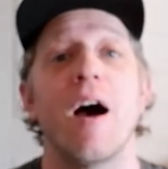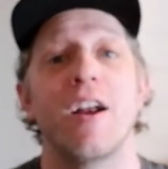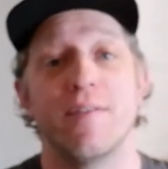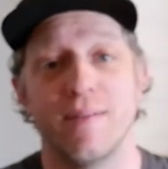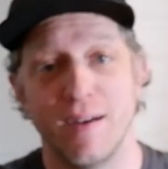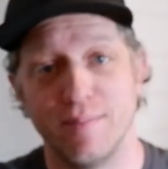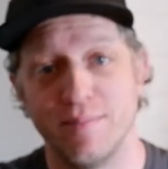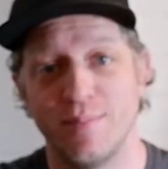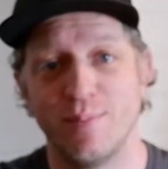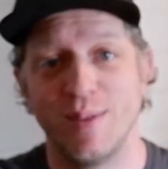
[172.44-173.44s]
bought her
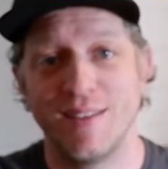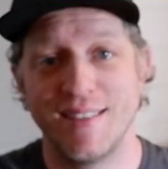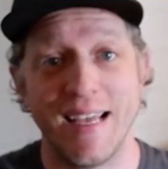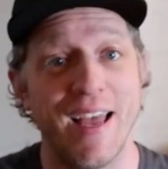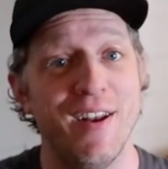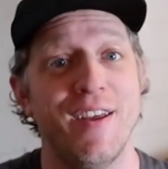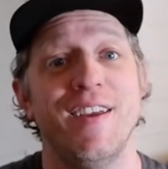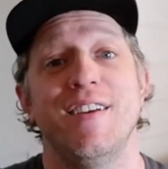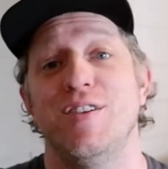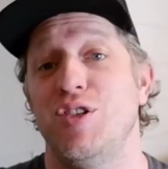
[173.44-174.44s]
from said
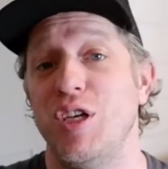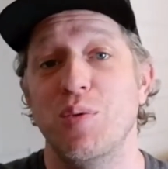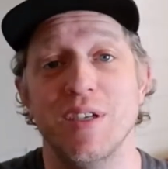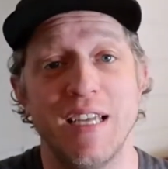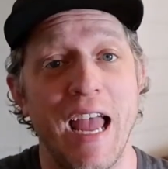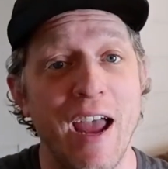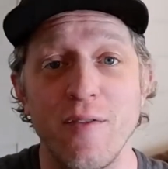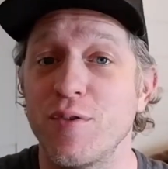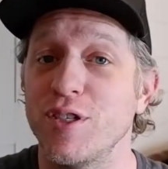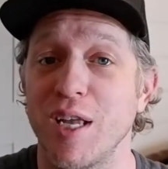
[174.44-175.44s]
she was het
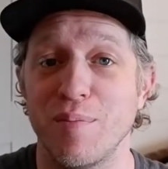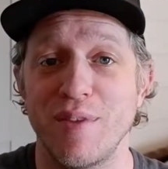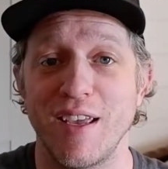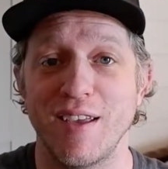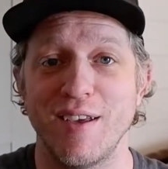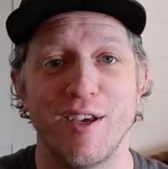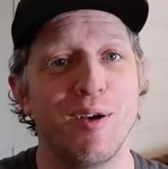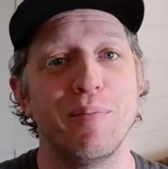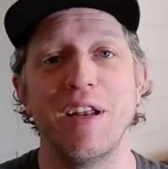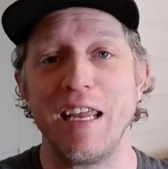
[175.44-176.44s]
for something,
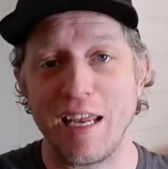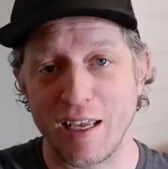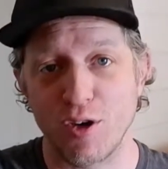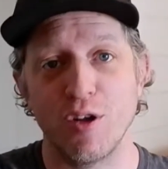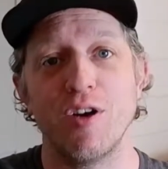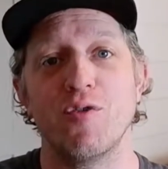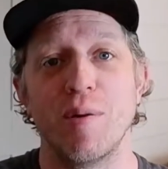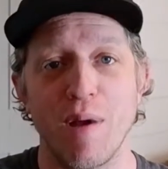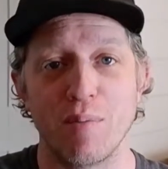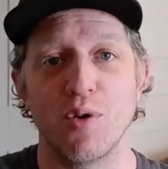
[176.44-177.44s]
but he couldn't
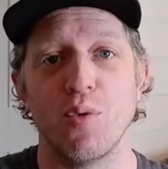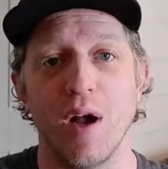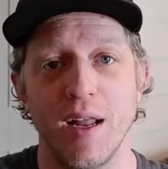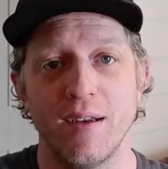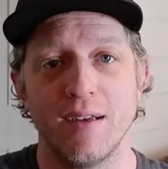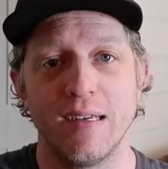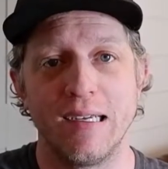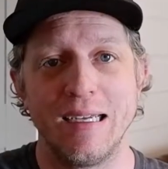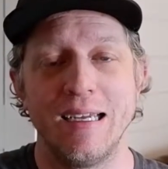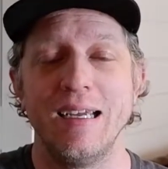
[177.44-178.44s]
remember what.
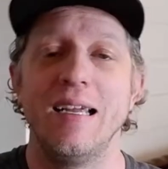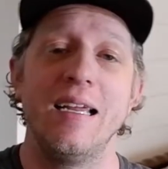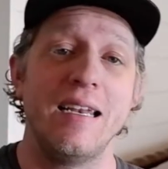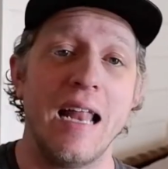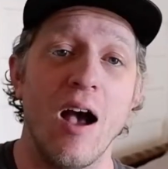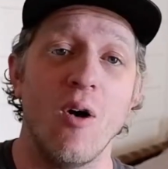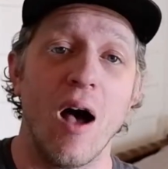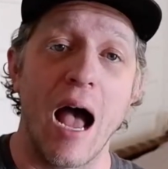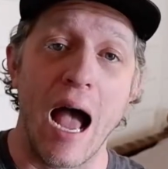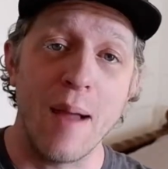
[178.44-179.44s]

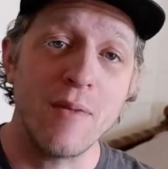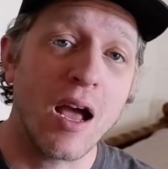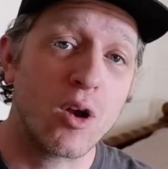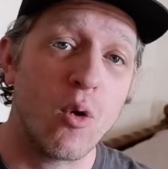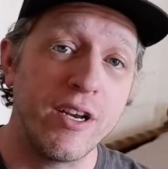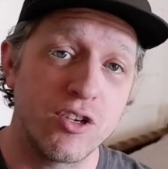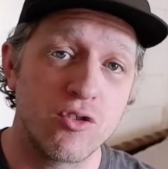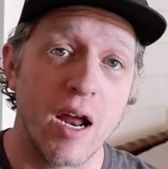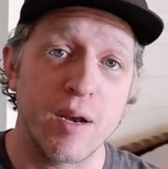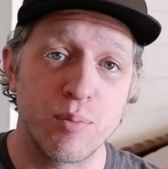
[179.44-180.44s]
Now, I'm not going to
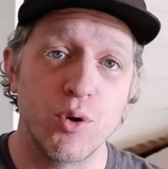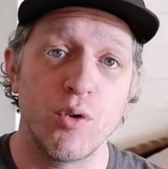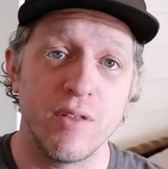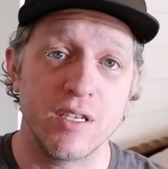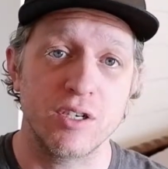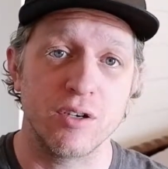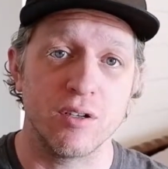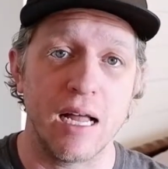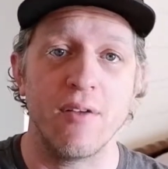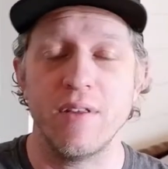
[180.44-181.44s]
try to prove this
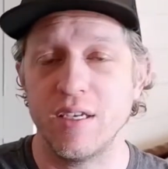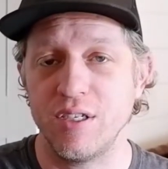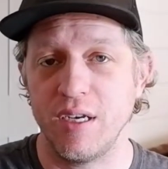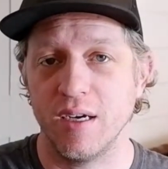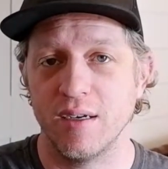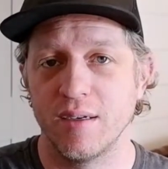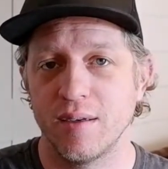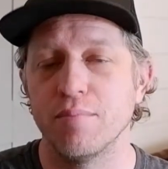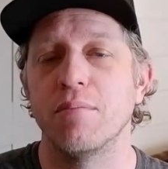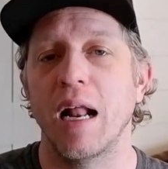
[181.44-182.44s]
girl out this year,
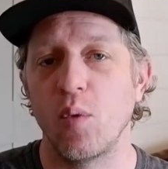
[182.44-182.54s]
but